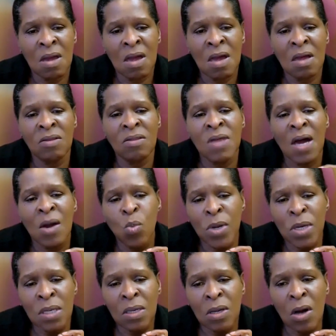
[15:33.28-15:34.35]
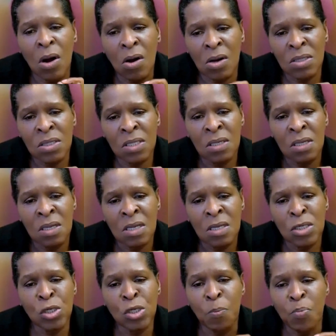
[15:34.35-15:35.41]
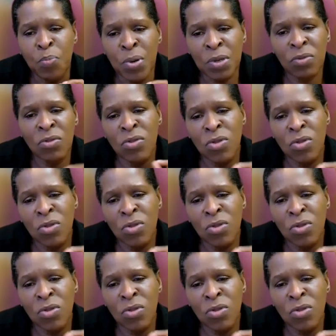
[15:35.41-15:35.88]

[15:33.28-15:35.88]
that with God to put